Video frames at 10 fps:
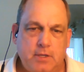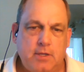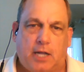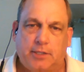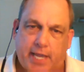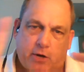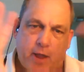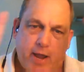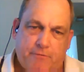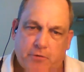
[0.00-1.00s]
I'll take
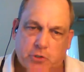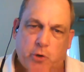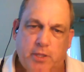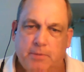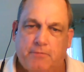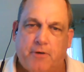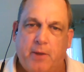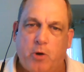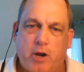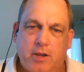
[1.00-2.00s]
credit for showing them the
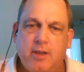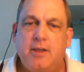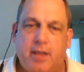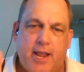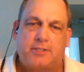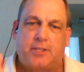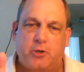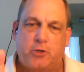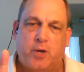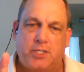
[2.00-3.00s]
framework and asking
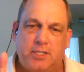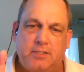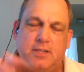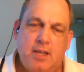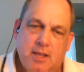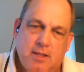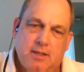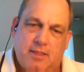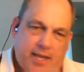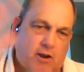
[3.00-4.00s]
good questions.
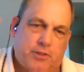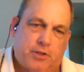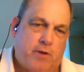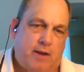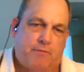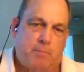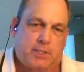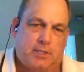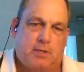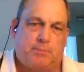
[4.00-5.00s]
They get all the credit for
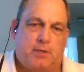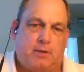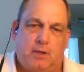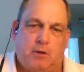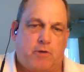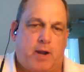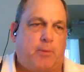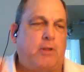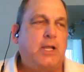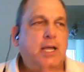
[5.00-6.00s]
building something
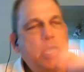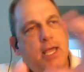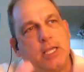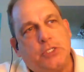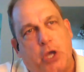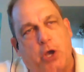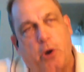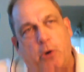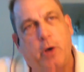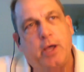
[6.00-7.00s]
incredible.
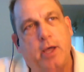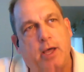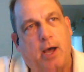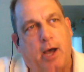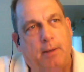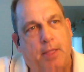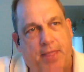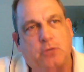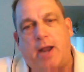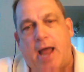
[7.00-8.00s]
So, and
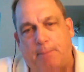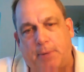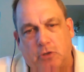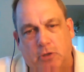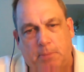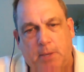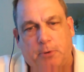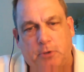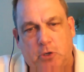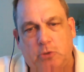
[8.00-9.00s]
that's what happened. So the
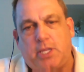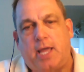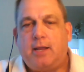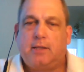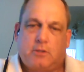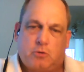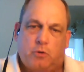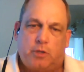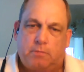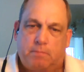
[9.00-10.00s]
people used it, so
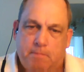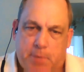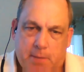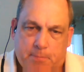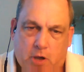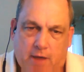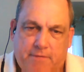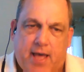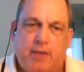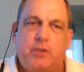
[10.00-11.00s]
the people got
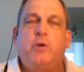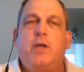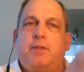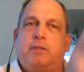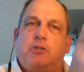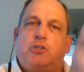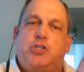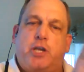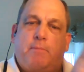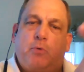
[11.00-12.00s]
value, and then the
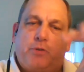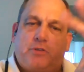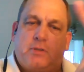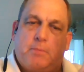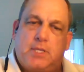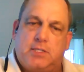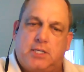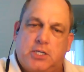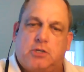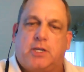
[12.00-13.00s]
gym with some of these
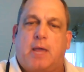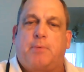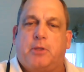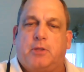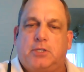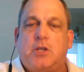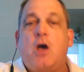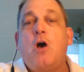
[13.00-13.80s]
additional capabilities